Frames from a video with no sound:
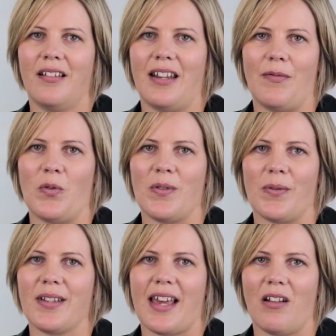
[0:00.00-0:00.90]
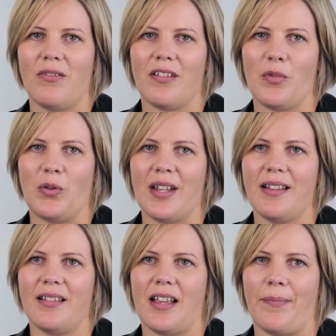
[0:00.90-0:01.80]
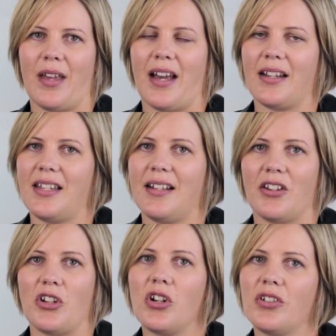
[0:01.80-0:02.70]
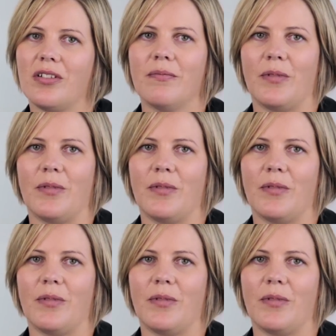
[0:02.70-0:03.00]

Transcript: levels or scales of buildings. Architects are not.